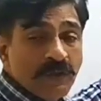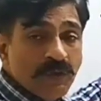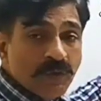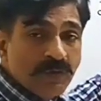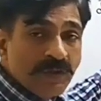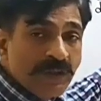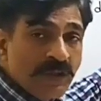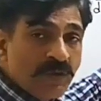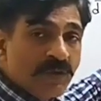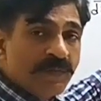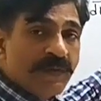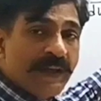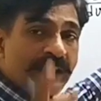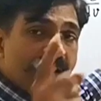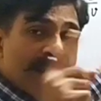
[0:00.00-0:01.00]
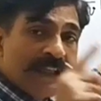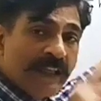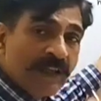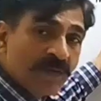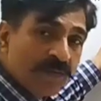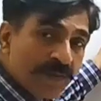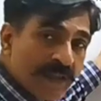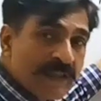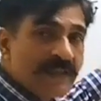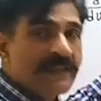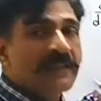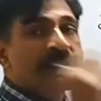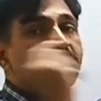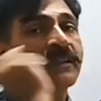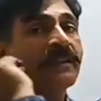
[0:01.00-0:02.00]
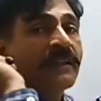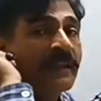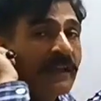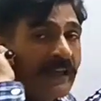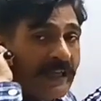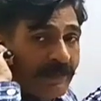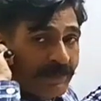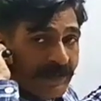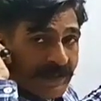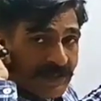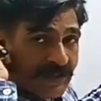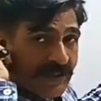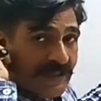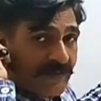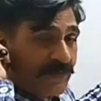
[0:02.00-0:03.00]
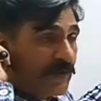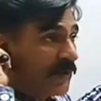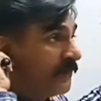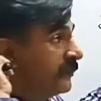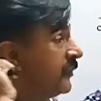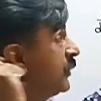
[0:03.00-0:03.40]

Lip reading: you need to find the inverse Laplace transform.